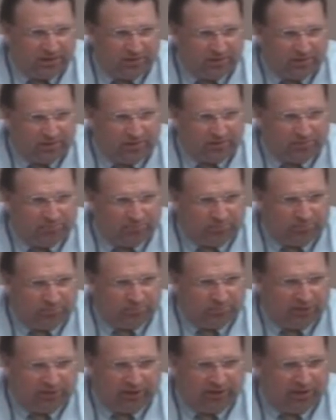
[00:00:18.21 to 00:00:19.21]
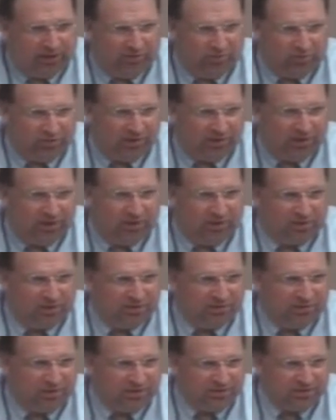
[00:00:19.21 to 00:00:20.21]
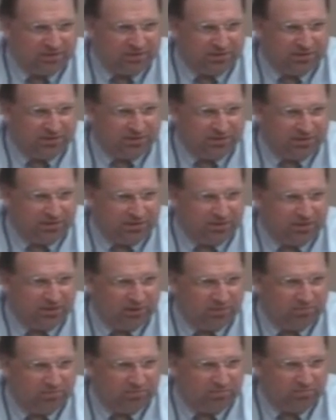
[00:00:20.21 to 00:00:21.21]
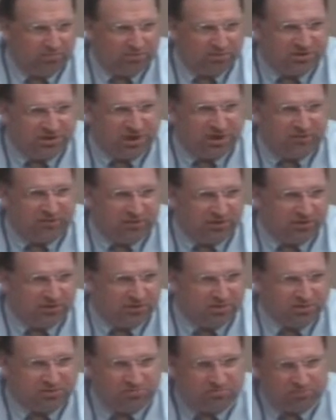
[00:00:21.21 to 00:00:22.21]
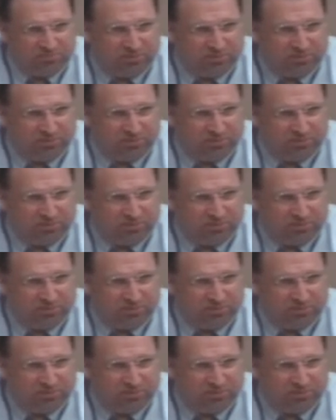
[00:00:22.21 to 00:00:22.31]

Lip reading: I wouldn't characterize necessarily savings